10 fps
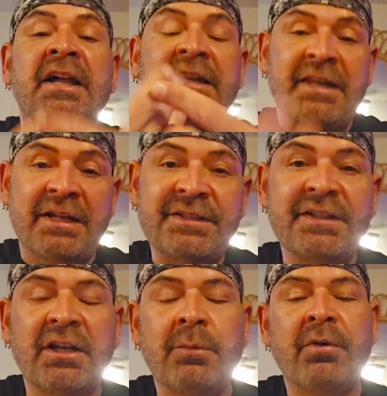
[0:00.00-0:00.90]
Let's
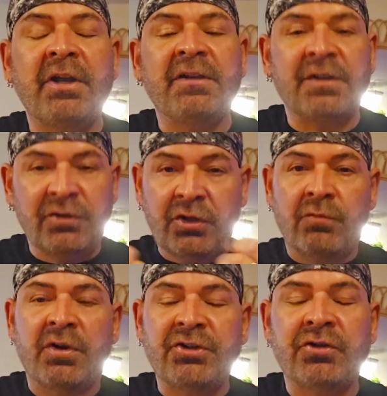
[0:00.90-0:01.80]
celebrate the
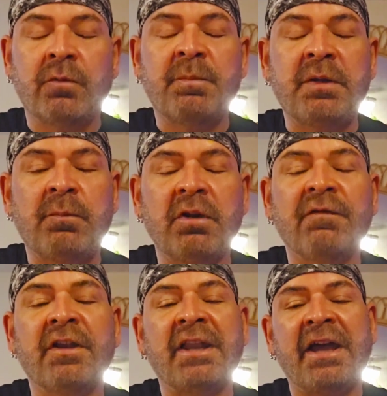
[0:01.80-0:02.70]
original people
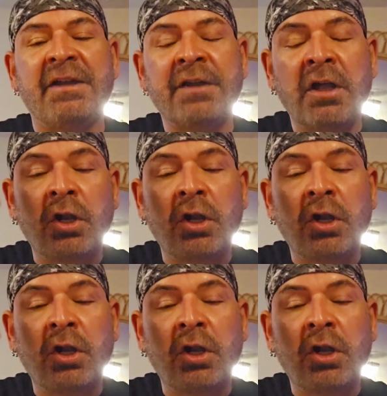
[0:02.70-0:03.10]
of the land.